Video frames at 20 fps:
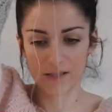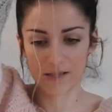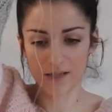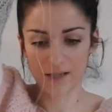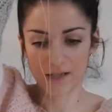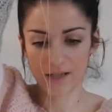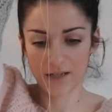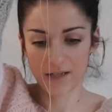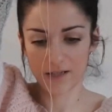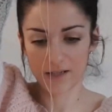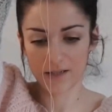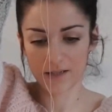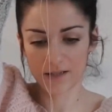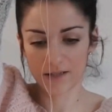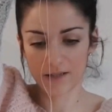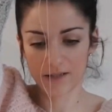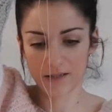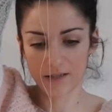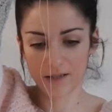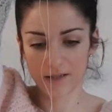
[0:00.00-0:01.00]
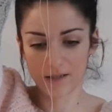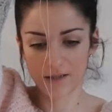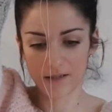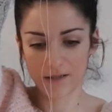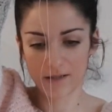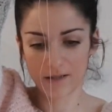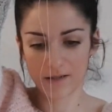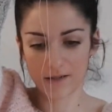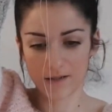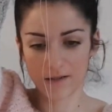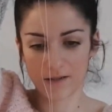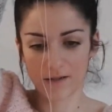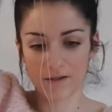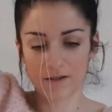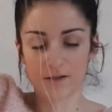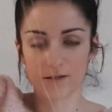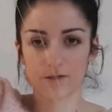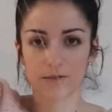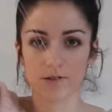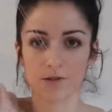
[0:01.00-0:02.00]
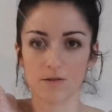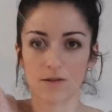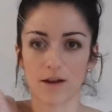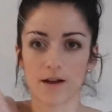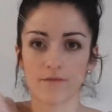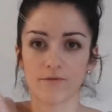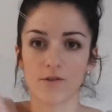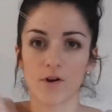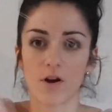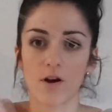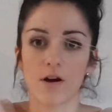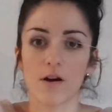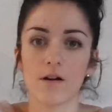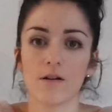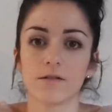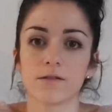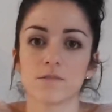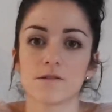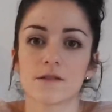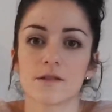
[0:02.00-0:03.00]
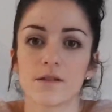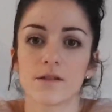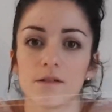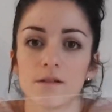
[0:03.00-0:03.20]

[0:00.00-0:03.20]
the end so that I've got